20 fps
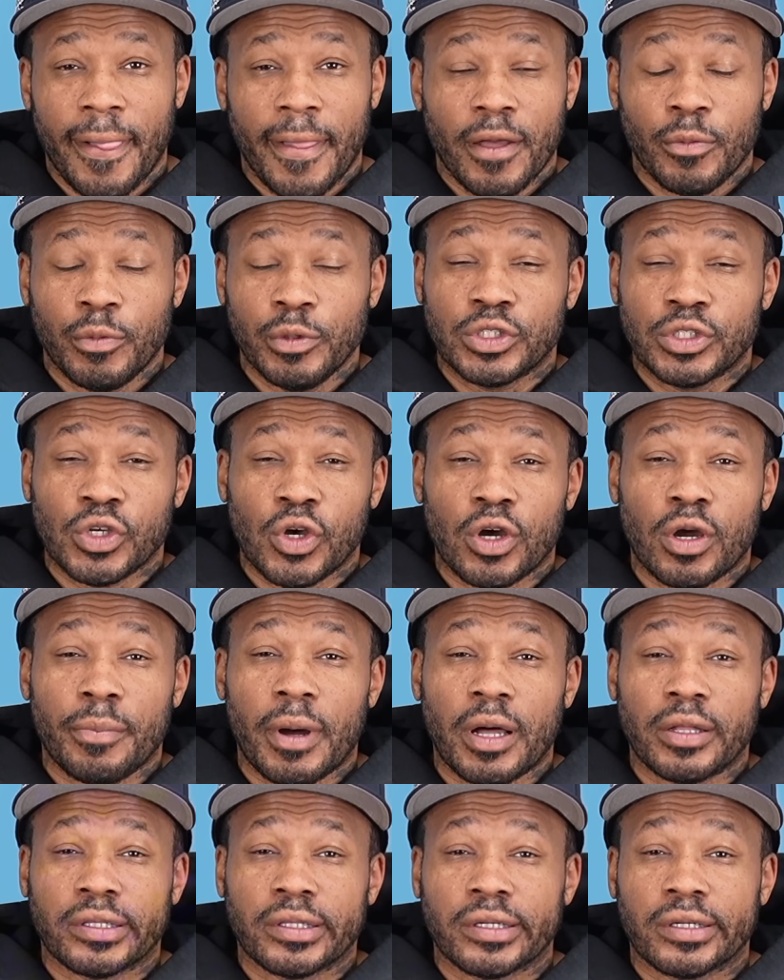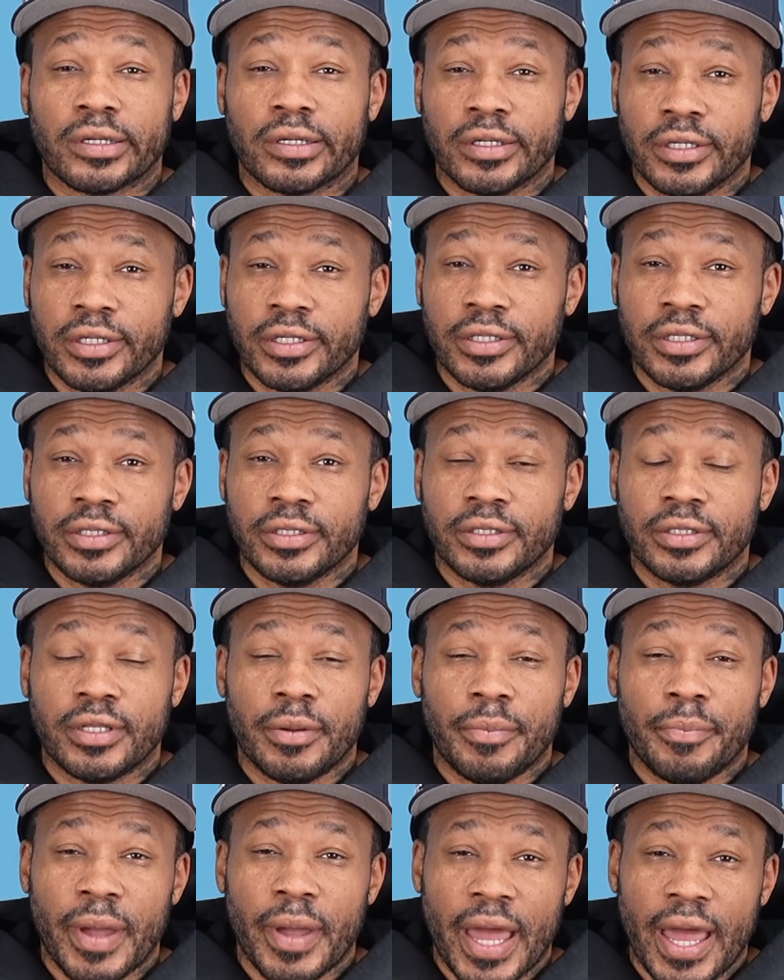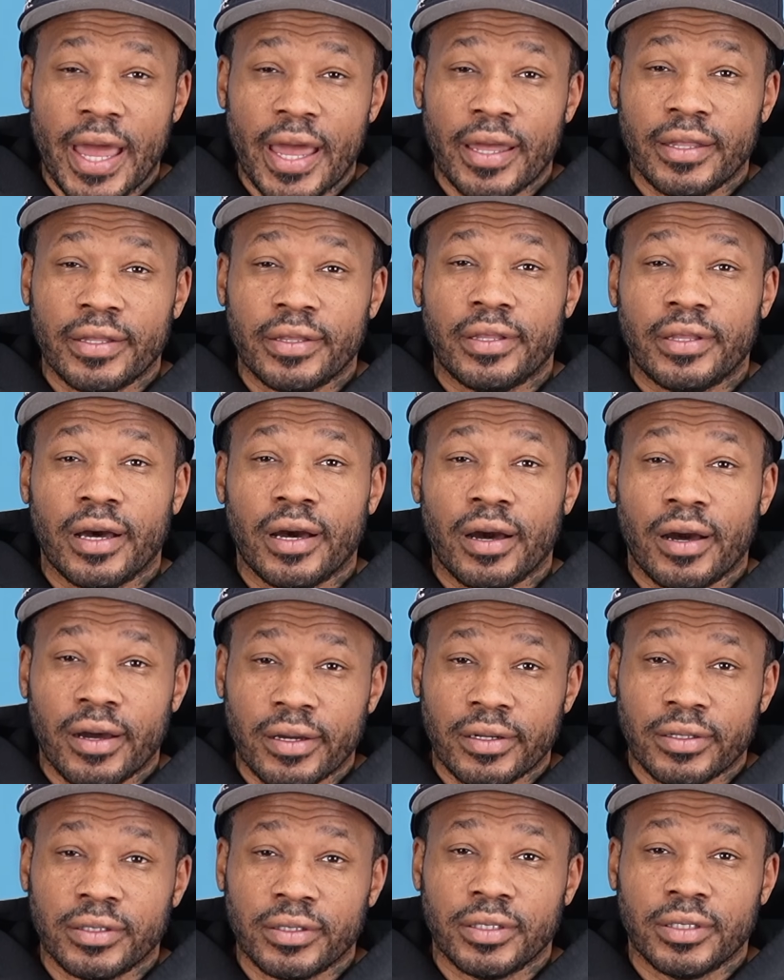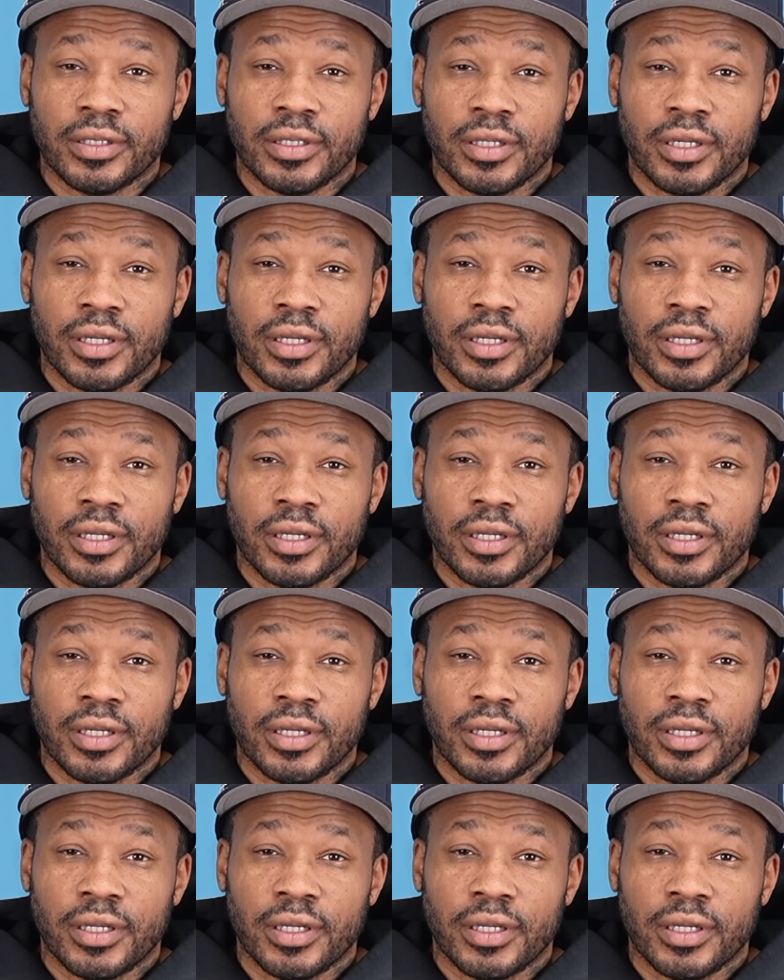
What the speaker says: we talking about the good, the bad, the ugly.